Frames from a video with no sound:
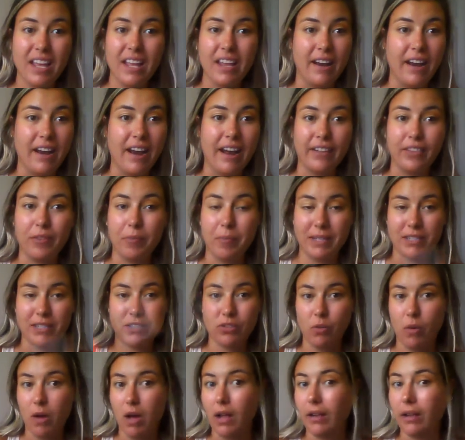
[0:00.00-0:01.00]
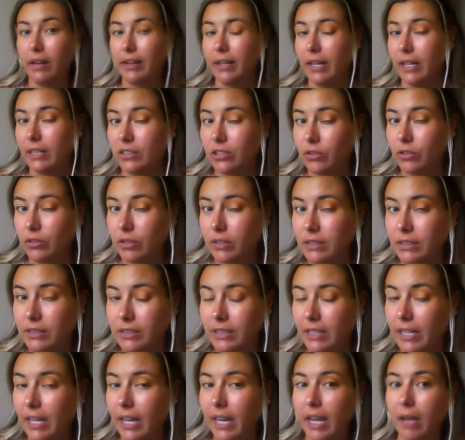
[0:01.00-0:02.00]
not the best quality as you can
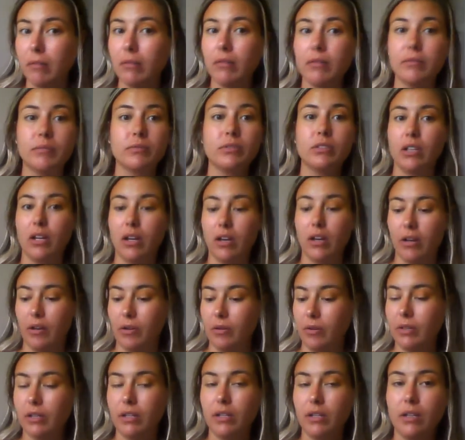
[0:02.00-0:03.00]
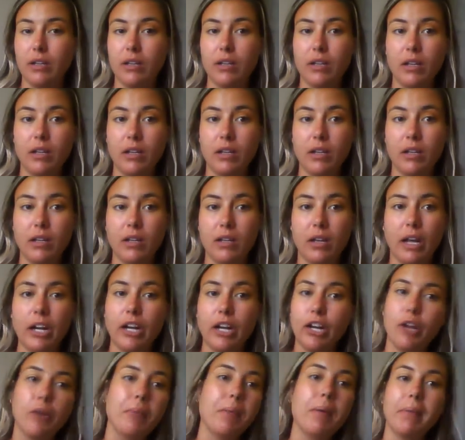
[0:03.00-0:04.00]
see, so I don't
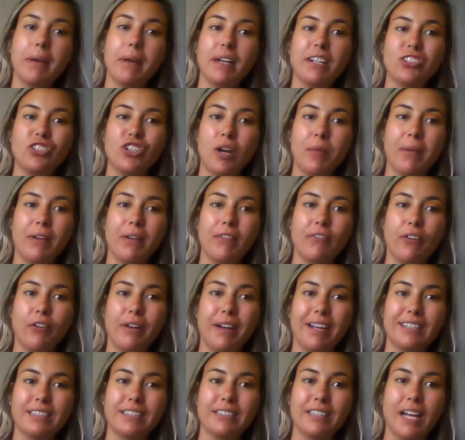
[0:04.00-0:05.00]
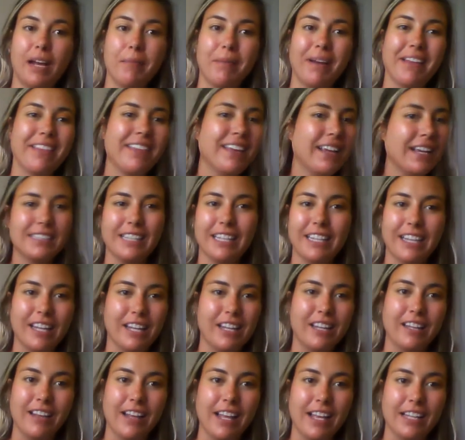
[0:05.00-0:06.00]
know, maybe I'll try my phone next time. I think I said that
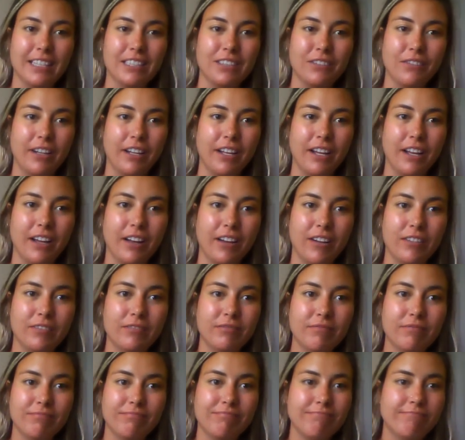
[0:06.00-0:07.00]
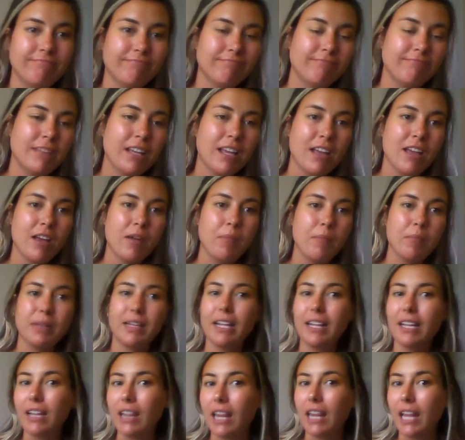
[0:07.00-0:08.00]
in the last video, but then
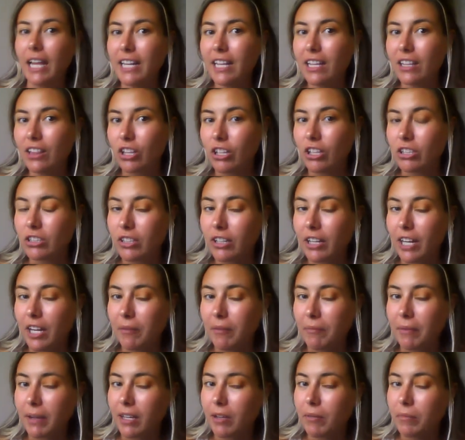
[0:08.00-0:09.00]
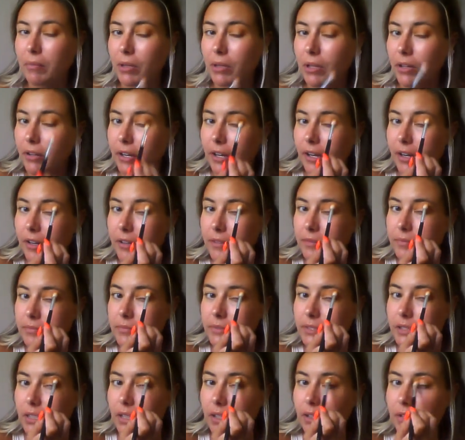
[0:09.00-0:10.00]
the lighting looked good on my computer,
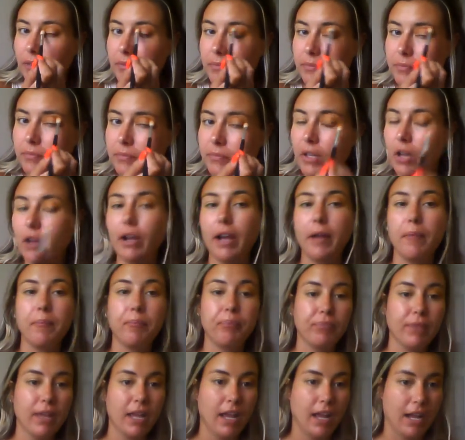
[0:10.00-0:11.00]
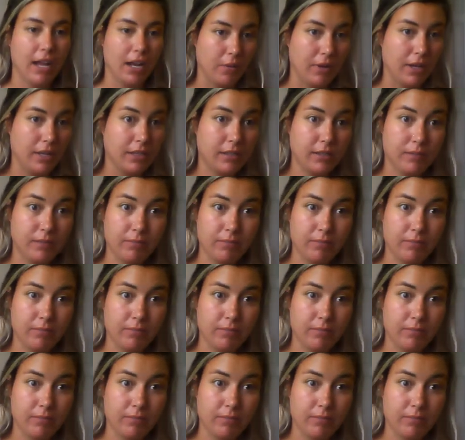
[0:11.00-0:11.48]
so okay. Anyways,